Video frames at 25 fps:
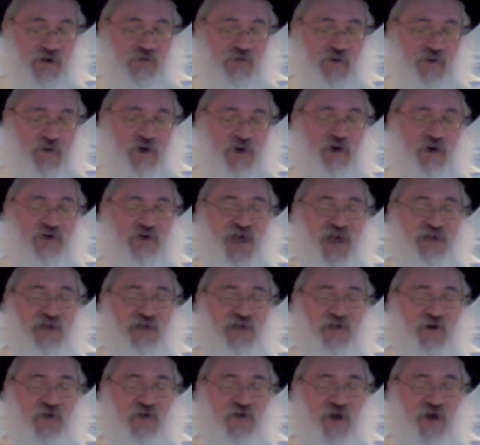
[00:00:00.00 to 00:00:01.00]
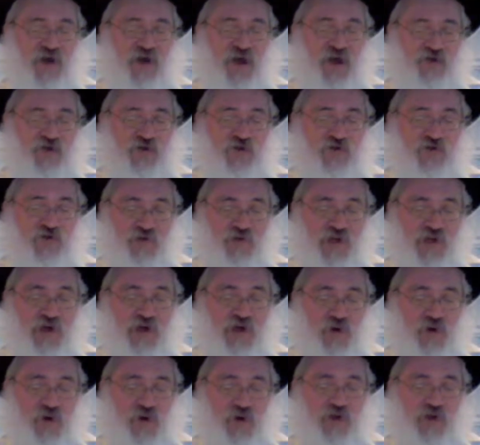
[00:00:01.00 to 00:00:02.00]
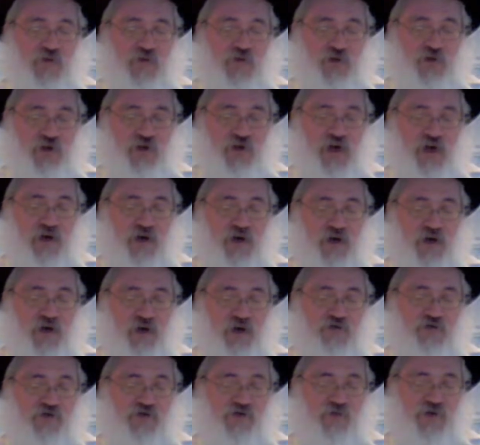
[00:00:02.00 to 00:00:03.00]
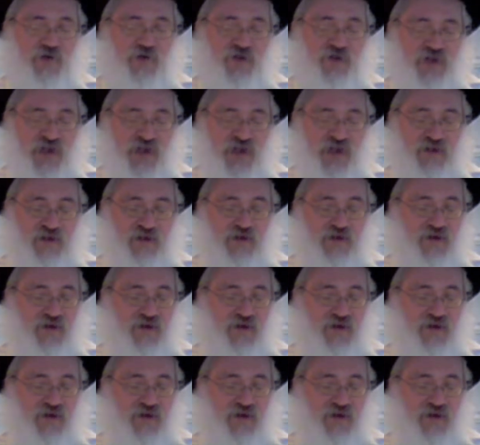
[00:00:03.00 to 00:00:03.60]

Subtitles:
because I know that I should really want Moshiach 100%,